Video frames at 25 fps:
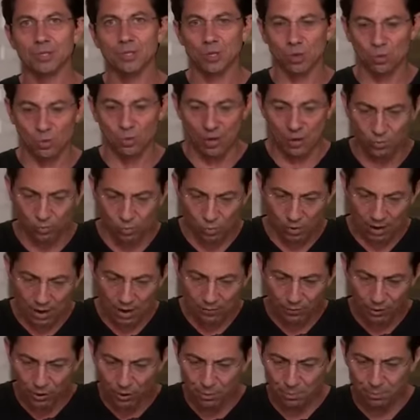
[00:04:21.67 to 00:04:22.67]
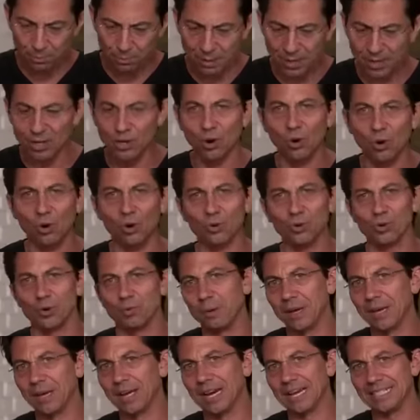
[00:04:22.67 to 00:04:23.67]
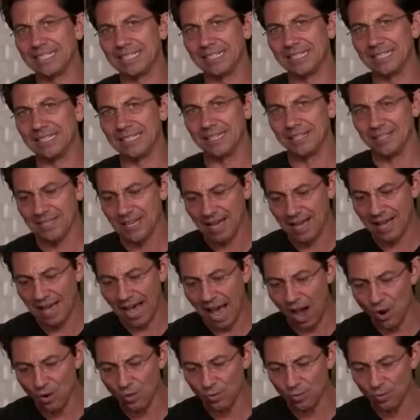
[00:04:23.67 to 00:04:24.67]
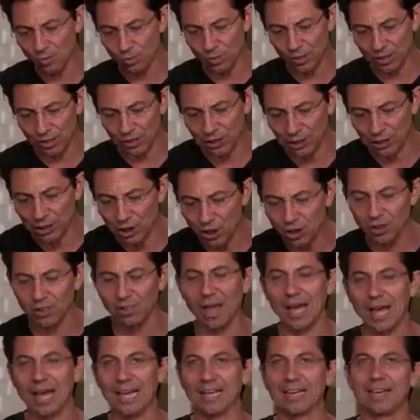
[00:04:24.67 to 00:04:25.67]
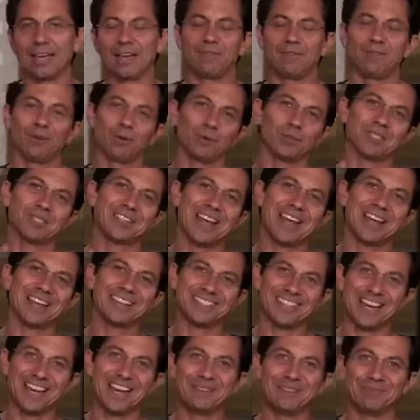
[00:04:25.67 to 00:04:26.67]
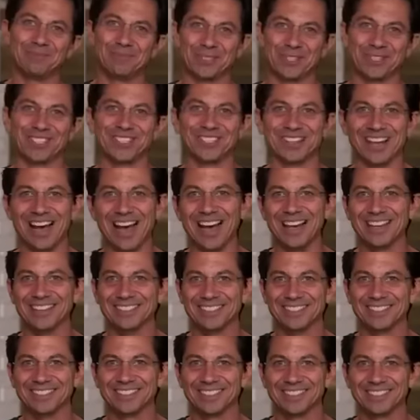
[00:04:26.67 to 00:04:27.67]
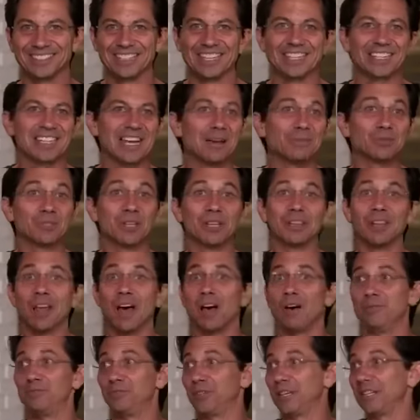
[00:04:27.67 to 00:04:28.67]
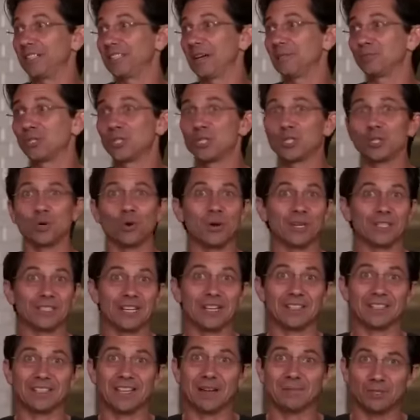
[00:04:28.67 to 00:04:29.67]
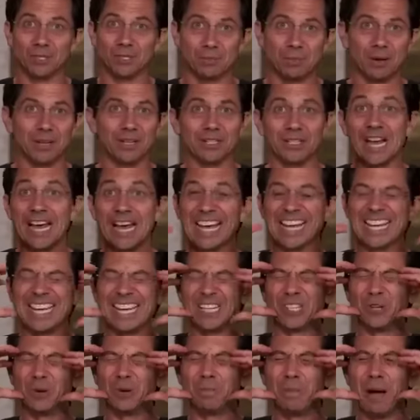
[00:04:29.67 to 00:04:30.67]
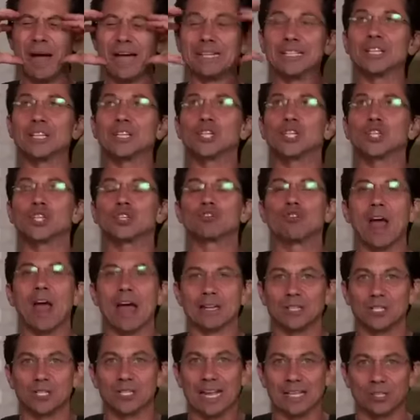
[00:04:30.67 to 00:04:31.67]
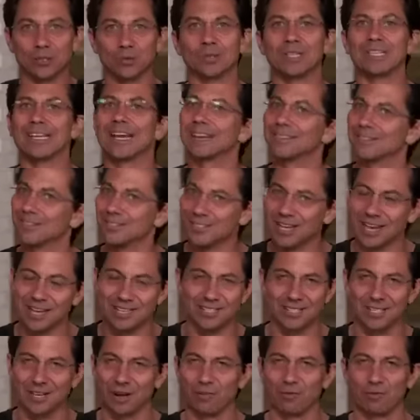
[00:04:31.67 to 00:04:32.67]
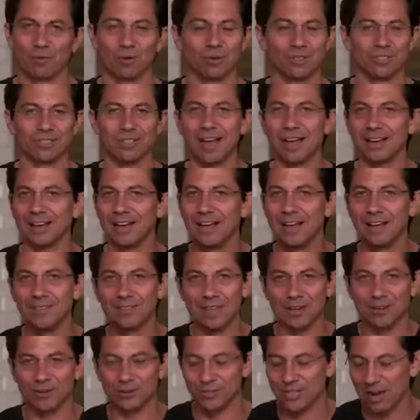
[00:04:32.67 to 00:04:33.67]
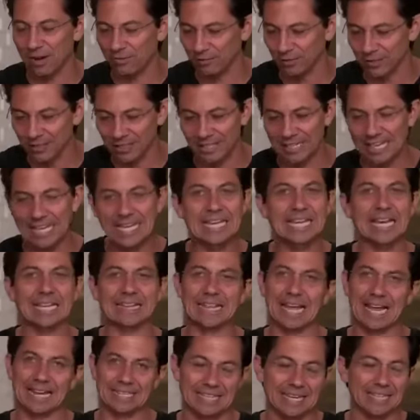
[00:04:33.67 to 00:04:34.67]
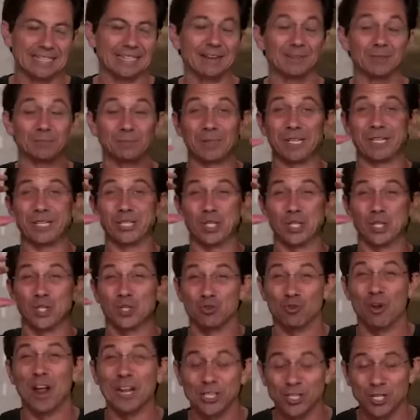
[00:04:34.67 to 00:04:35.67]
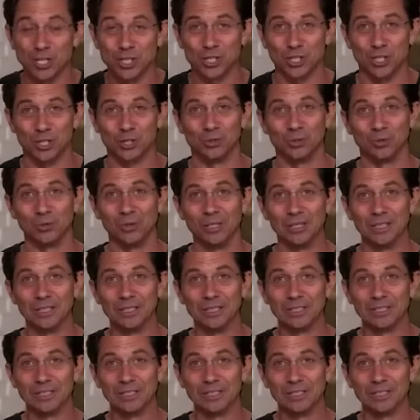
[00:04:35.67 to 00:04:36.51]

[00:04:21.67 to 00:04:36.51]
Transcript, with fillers: So whatever your big goal, your big idea is, how would it look like if it was 10 times the size? 10 times the love, 10 times the joy, 10 times the abundance. Get your mind to stretch. That's what the exercise is there for. It's not that you're definitely going to get that 10 times, but it stretches you.